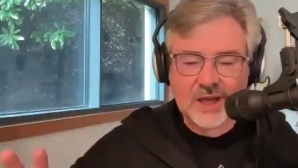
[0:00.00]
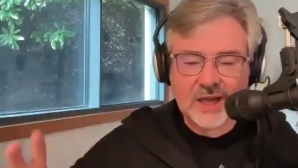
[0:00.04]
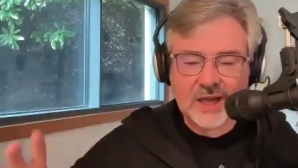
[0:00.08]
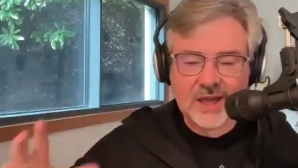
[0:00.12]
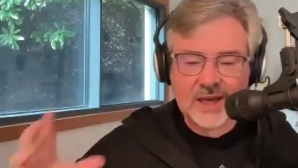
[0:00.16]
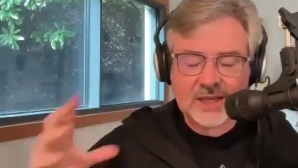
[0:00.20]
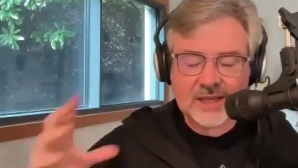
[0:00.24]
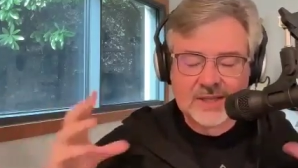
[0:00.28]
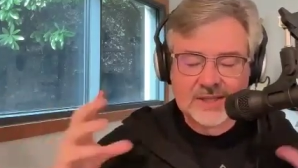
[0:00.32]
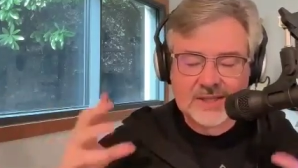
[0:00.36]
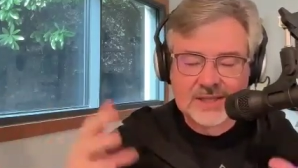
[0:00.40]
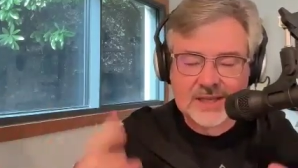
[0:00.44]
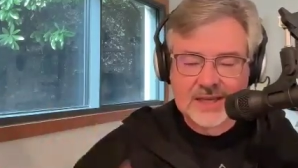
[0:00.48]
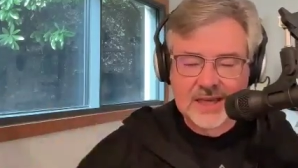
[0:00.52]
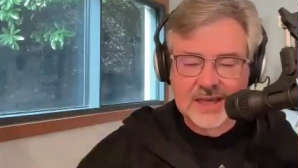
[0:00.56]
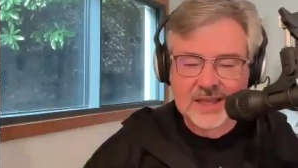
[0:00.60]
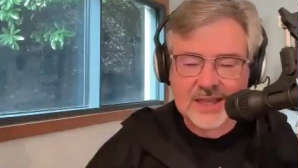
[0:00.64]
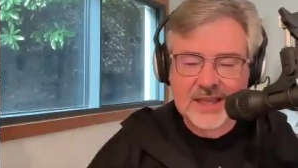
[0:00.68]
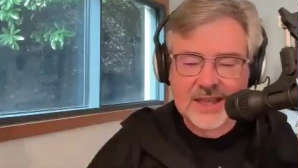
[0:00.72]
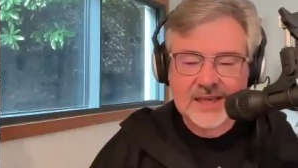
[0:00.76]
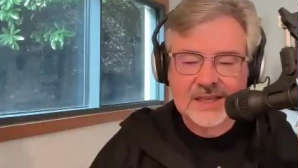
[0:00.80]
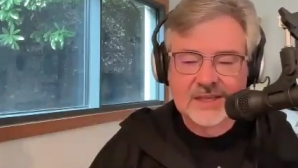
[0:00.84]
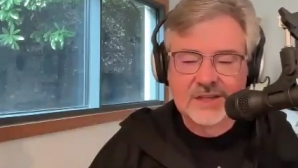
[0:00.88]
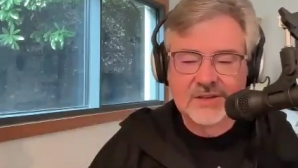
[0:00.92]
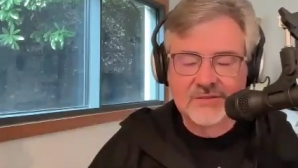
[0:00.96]
And it's the
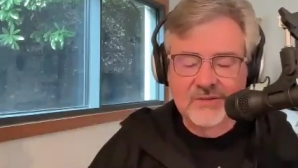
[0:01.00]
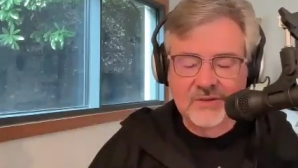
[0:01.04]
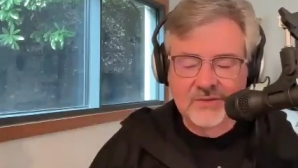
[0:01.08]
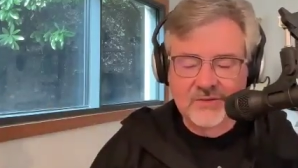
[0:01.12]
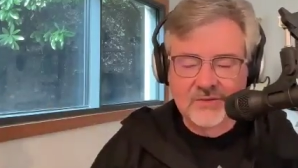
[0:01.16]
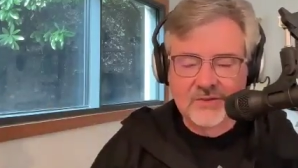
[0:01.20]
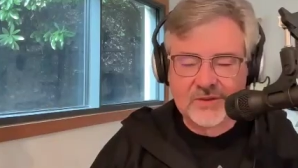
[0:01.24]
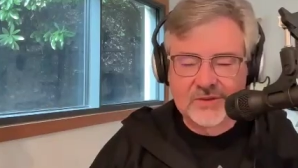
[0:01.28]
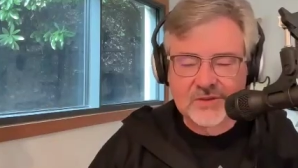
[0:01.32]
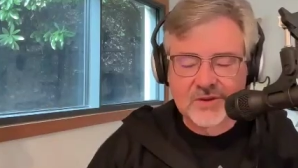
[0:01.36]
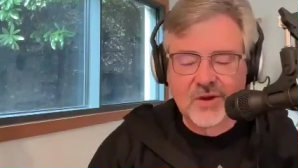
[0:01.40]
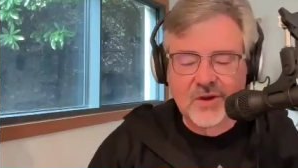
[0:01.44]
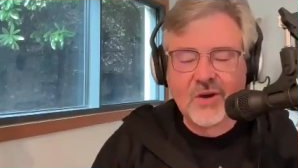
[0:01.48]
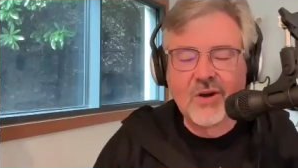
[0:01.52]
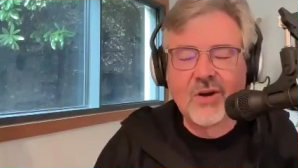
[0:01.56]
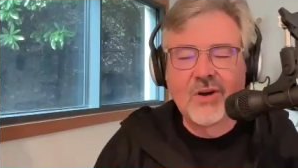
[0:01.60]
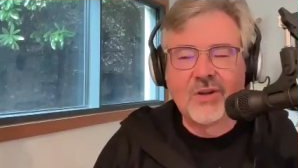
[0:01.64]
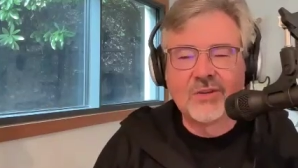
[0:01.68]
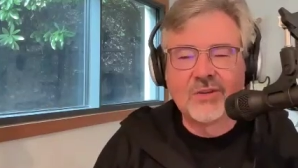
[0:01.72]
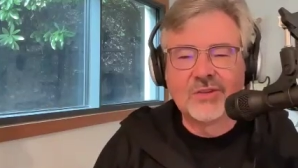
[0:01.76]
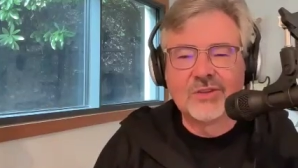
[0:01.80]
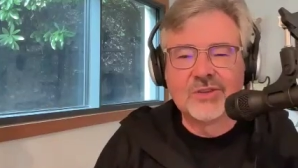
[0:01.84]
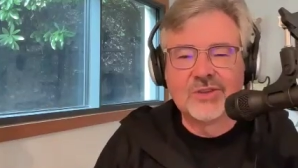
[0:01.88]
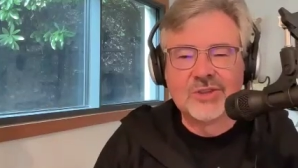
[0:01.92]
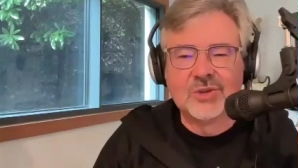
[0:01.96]
collective of us
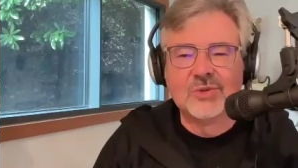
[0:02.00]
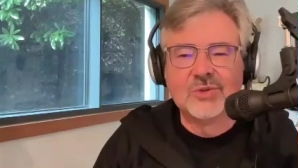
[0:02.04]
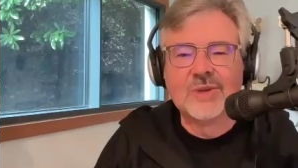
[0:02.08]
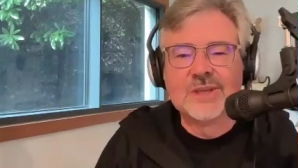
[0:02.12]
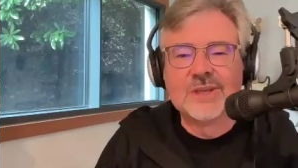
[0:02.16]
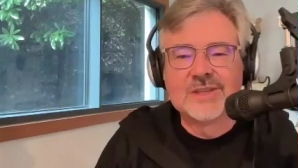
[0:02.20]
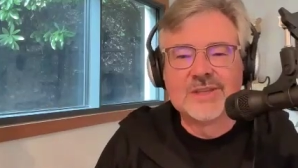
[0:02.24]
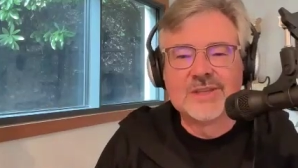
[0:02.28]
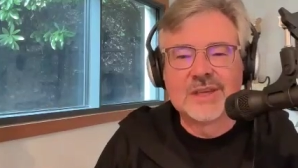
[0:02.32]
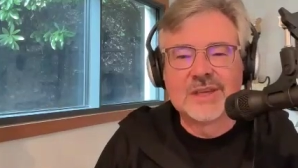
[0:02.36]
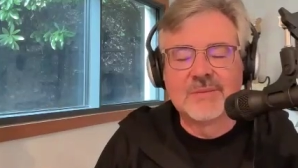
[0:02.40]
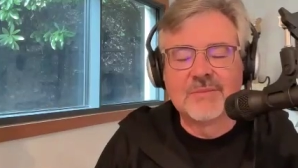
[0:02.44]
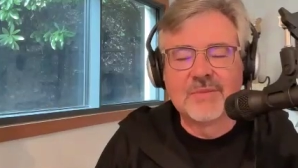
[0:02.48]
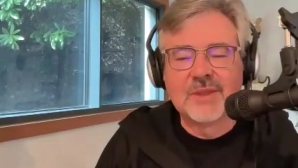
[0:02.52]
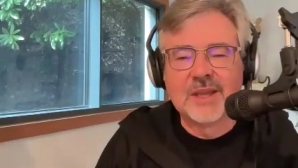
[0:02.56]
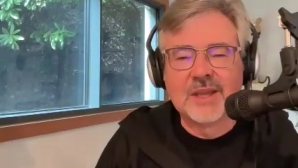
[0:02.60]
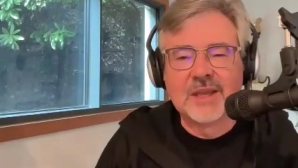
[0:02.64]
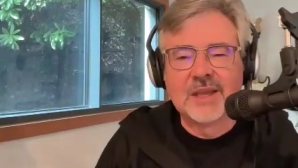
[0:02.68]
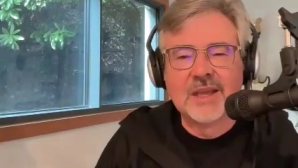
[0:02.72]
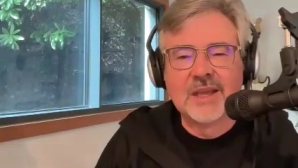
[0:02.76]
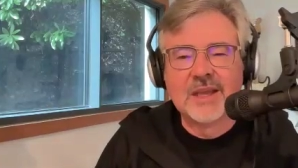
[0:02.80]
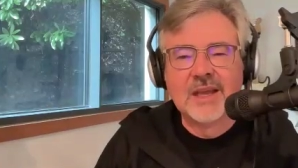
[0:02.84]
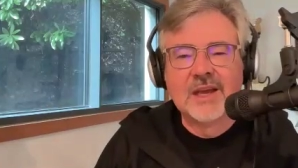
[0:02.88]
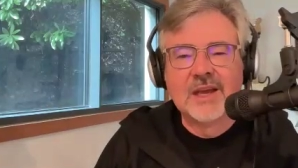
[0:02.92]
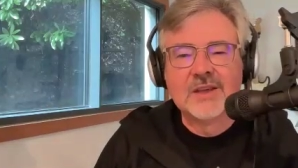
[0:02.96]
all doing something,
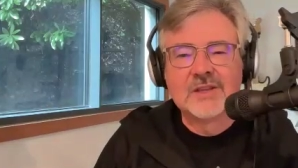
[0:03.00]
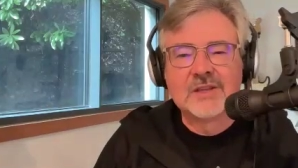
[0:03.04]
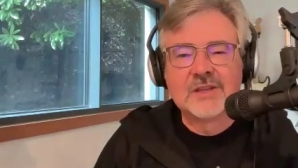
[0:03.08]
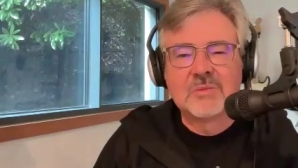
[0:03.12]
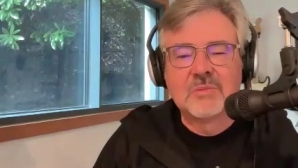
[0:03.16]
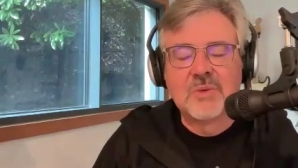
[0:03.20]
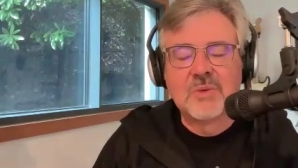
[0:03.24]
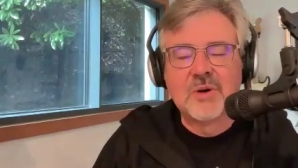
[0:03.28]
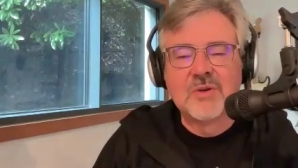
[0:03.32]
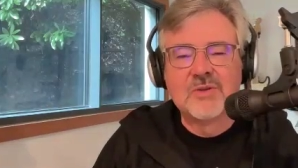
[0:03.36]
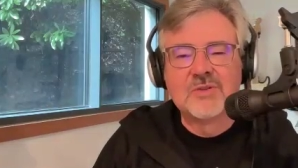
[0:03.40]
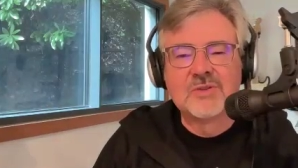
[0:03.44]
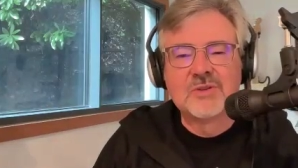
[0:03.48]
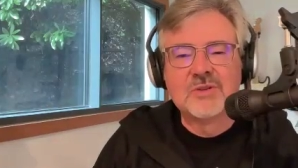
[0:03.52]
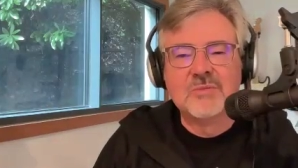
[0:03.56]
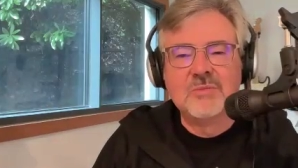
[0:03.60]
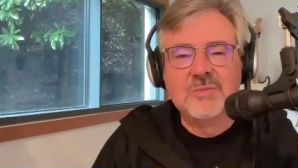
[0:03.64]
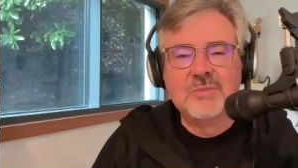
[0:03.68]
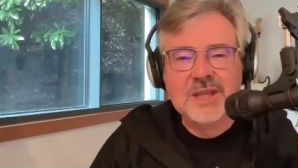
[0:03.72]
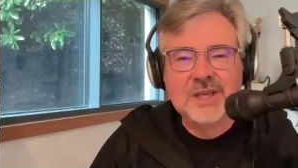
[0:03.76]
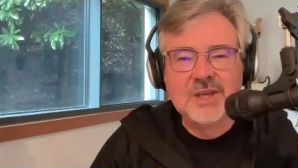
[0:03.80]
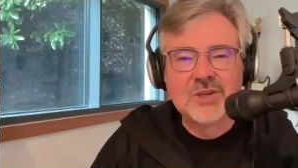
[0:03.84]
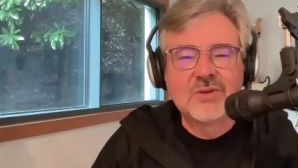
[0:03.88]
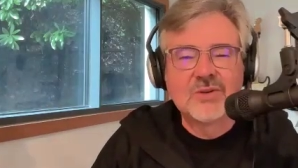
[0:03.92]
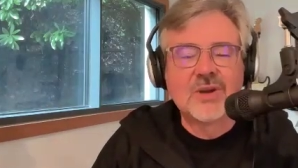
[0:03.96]
as opposed to
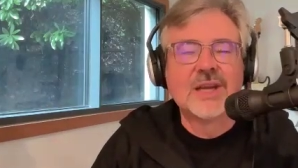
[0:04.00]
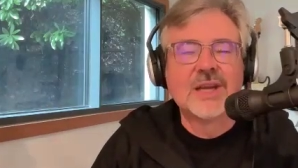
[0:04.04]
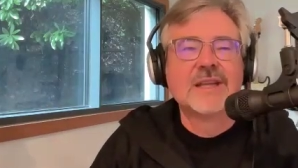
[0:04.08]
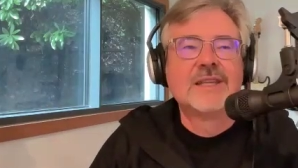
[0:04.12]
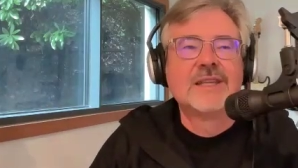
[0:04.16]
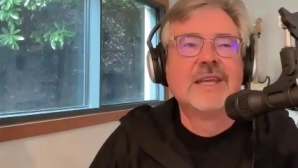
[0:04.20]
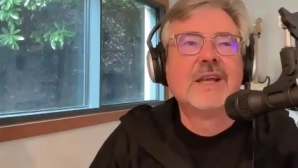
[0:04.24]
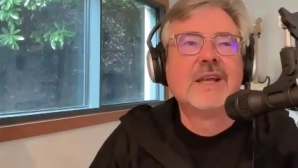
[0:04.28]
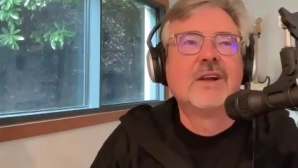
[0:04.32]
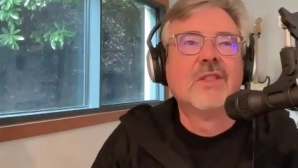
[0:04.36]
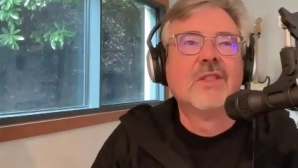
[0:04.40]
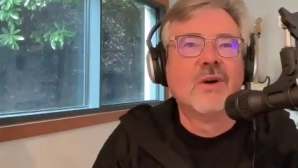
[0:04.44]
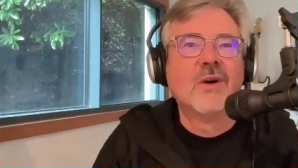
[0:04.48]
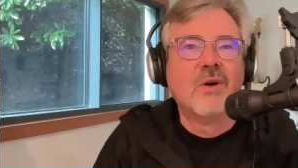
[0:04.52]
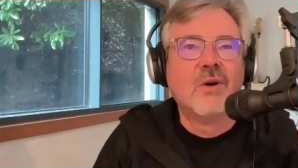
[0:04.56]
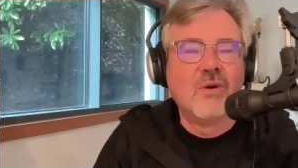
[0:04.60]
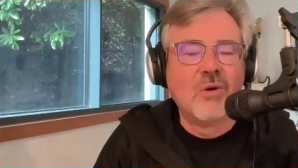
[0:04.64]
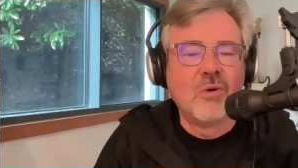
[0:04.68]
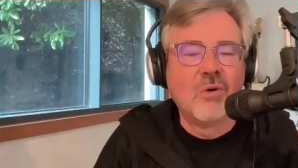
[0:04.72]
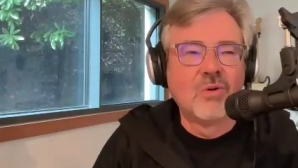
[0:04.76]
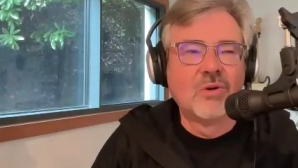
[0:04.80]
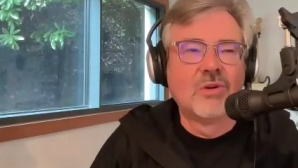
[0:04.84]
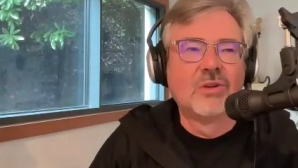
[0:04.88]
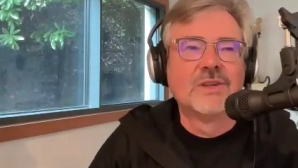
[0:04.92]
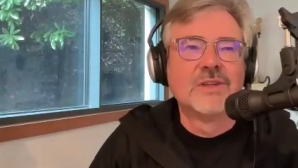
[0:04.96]
me trying to take on the whole
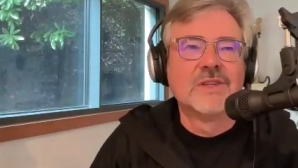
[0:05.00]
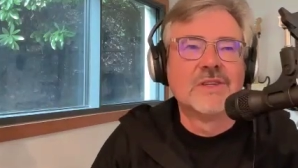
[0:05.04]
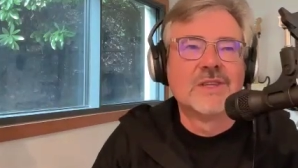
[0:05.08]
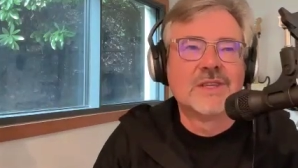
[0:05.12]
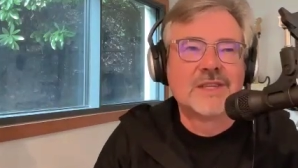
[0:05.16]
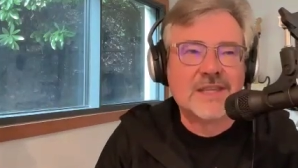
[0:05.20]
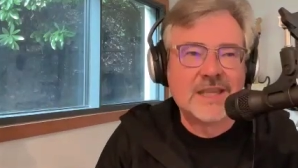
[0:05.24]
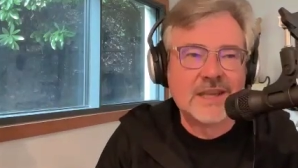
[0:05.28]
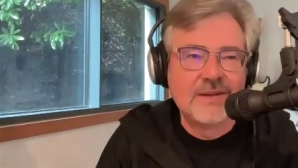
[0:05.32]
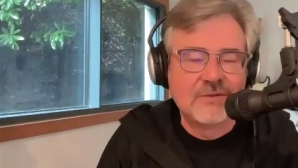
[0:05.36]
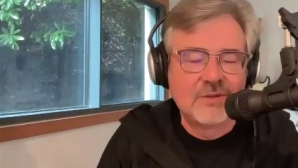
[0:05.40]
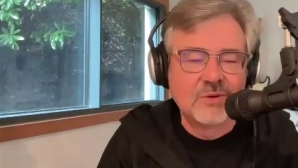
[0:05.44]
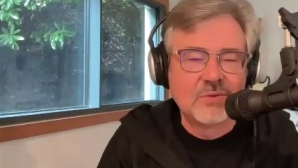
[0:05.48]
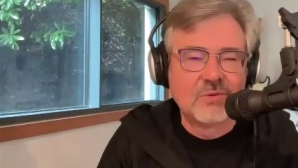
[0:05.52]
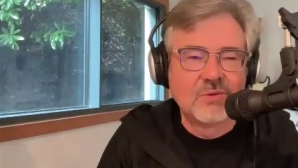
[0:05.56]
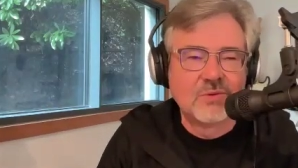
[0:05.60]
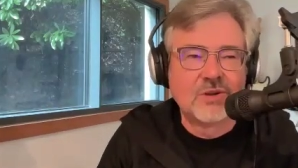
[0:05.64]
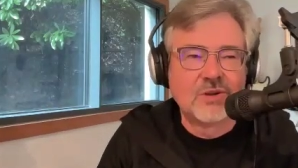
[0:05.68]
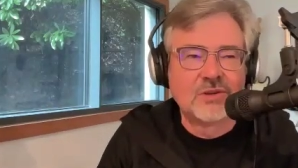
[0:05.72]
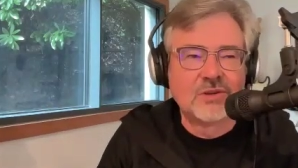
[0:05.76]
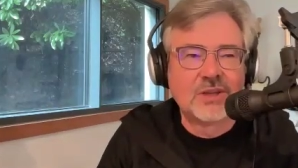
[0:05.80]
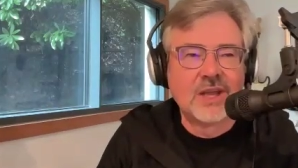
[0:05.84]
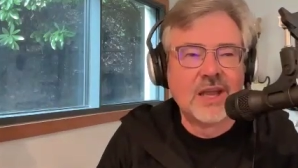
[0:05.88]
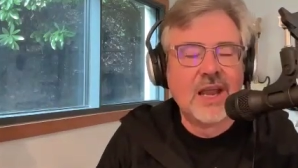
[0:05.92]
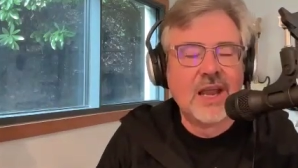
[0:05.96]
world and save the world.